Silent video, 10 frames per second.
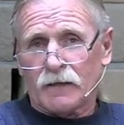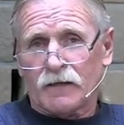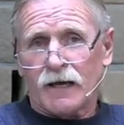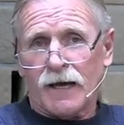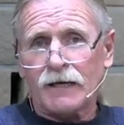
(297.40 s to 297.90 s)

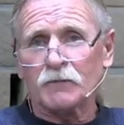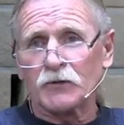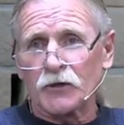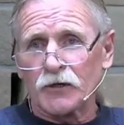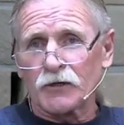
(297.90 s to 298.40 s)

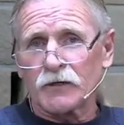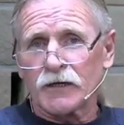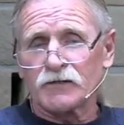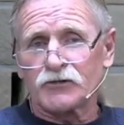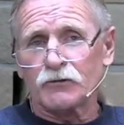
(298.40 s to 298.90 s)
Abner
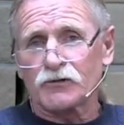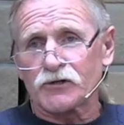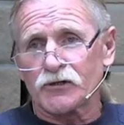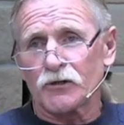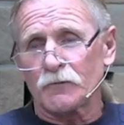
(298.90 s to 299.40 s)
has
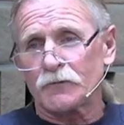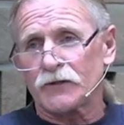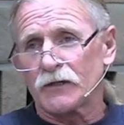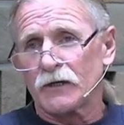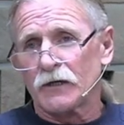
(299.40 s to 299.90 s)

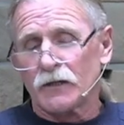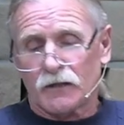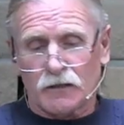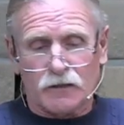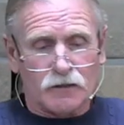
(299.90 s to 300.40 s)
usurped
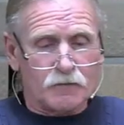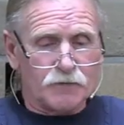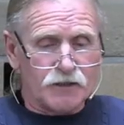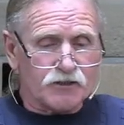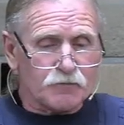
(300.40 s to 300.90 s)

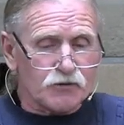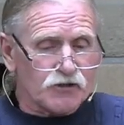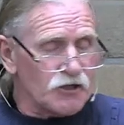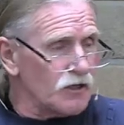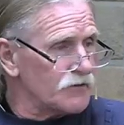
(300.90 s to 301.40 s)

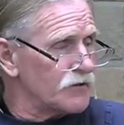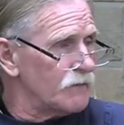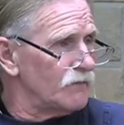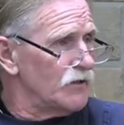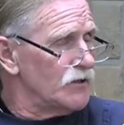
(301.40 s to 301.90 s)
Ishbosheth
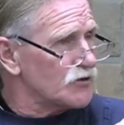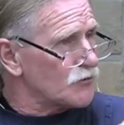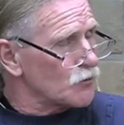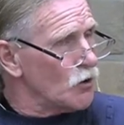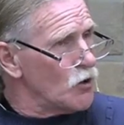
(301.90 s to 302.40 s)
his
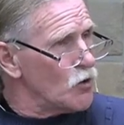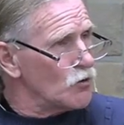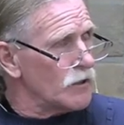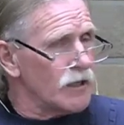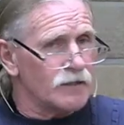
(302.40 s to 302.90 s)

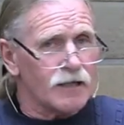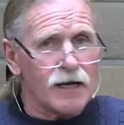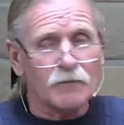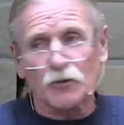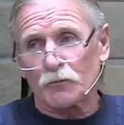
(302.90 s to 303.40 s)
throne, and
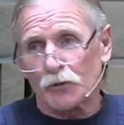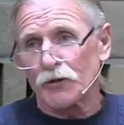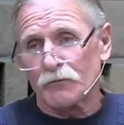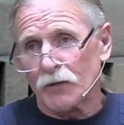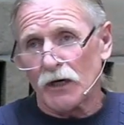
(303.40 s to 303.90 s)
Abner
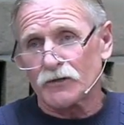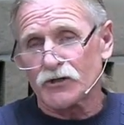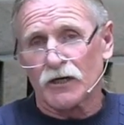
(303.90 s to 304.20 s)
pretty much,